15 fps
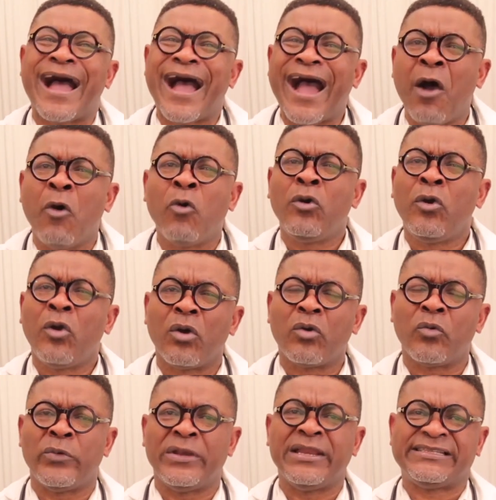How
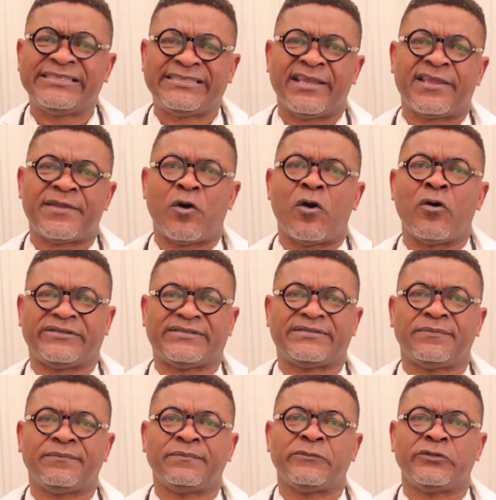long will it take
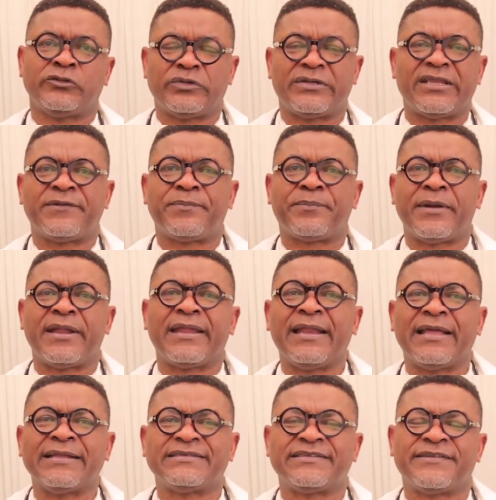us to get
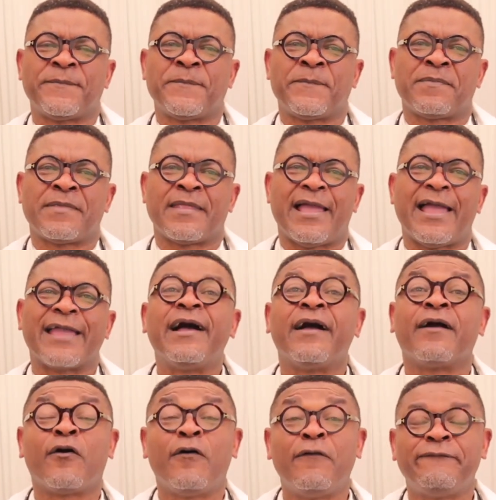pregnant? I
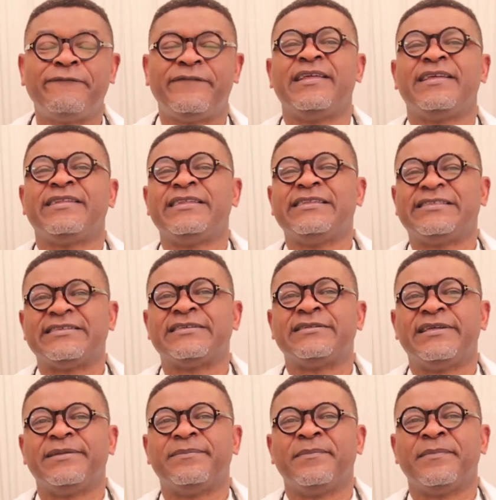can confidently
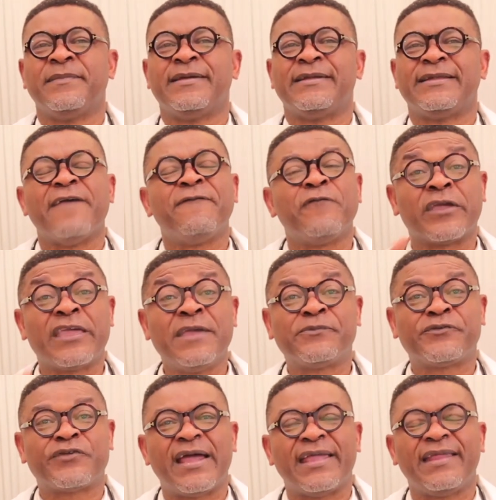tell them that if you
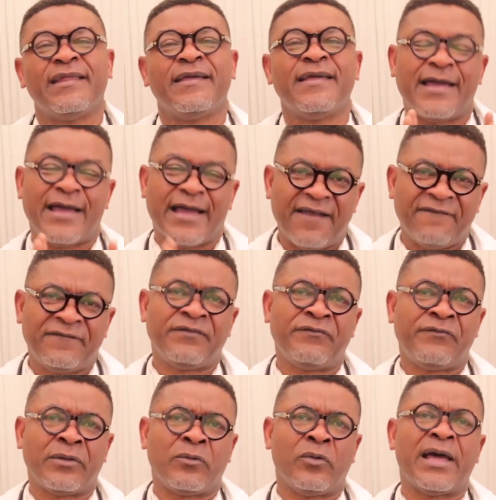keep trying,
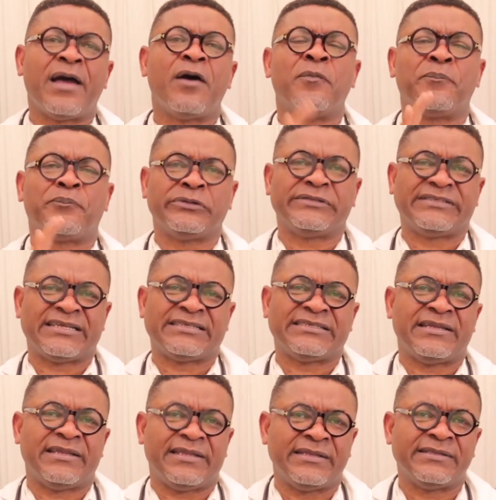having regular
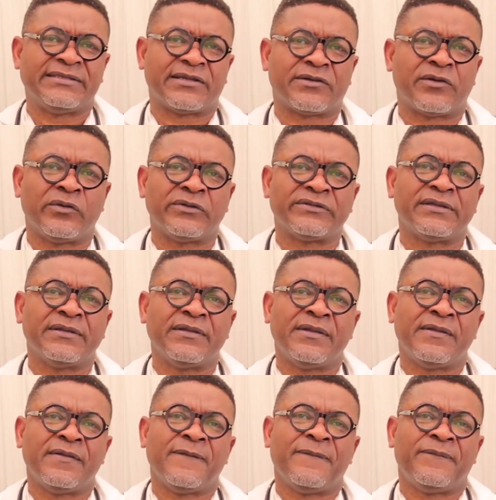unprotected intercourse,
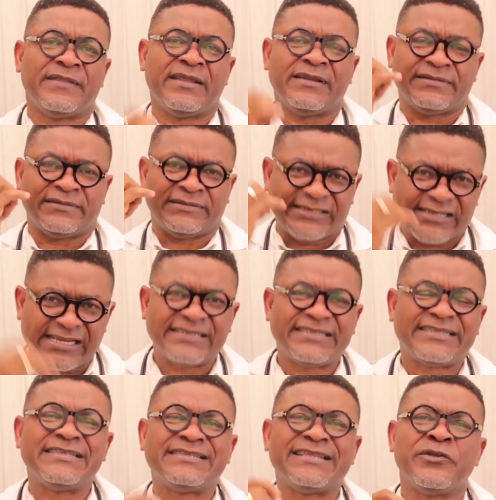the
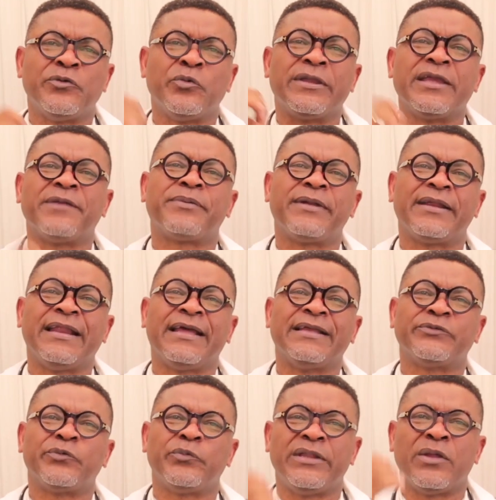chances that you'll get
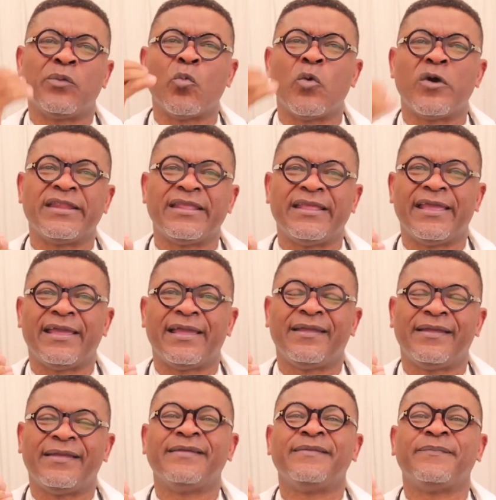pregnant within 1 year
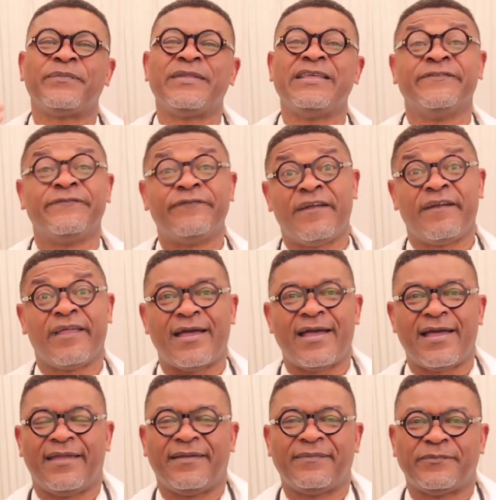is very
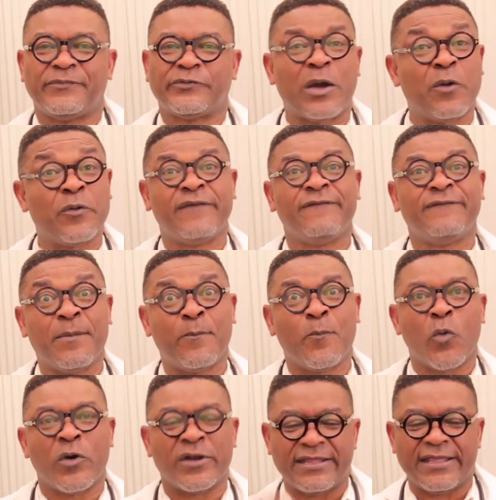high. So I'll give
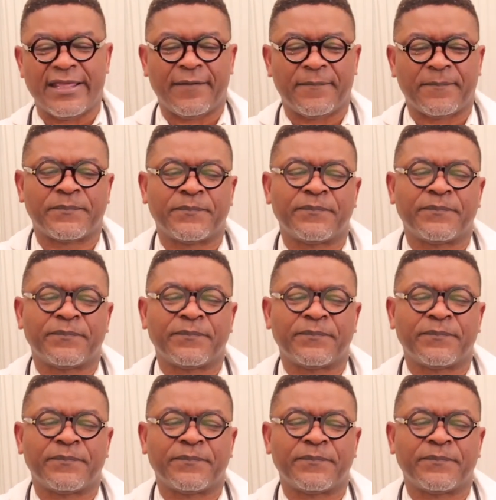them 1 year.